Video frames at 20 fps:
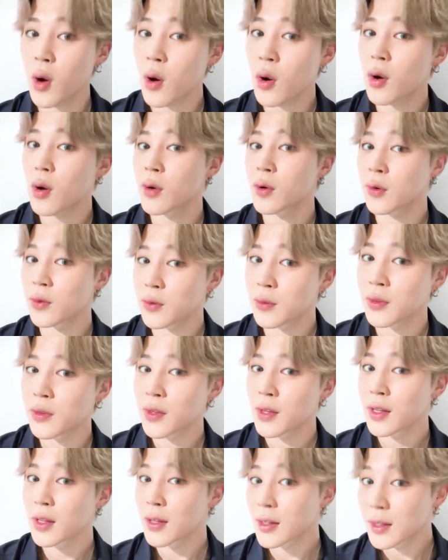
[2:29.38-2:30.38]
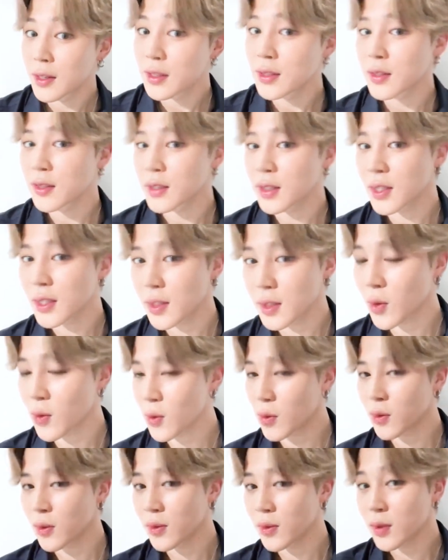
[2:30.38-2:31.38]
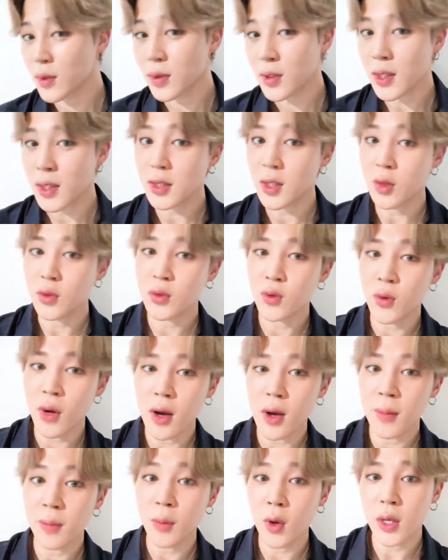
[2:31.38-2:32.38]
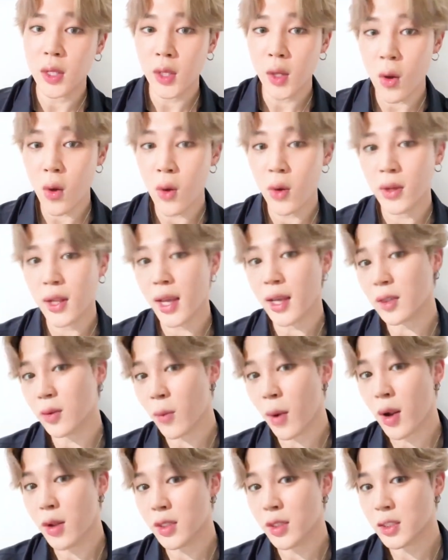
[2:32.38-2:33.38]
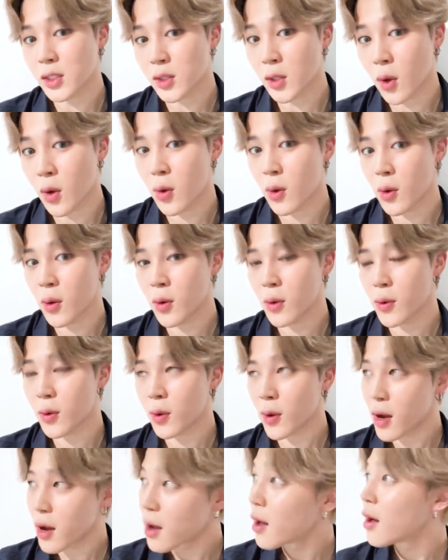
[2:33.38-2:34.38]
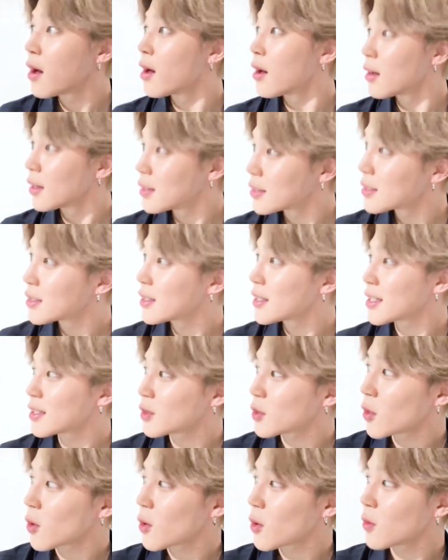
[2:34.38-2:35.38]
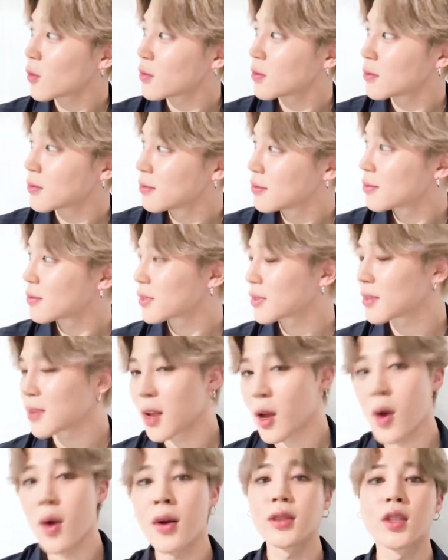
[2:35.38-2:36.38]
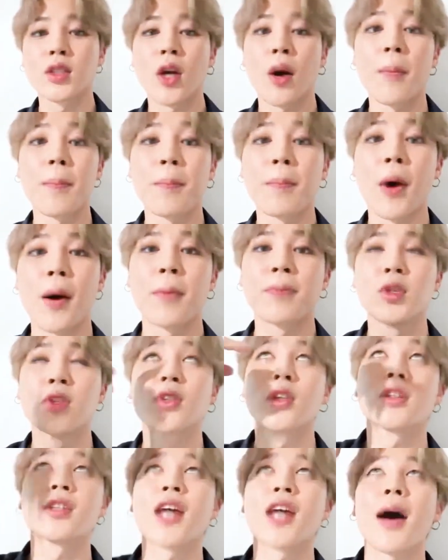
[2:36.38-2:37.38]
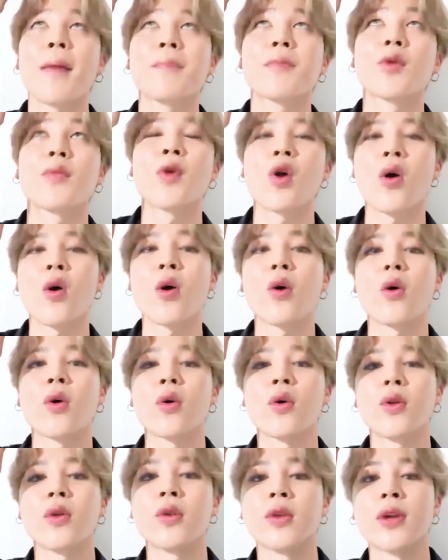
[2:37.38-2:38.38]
Oh my god. Kick the drum. I'm not even singing because I cannot stop looking at him.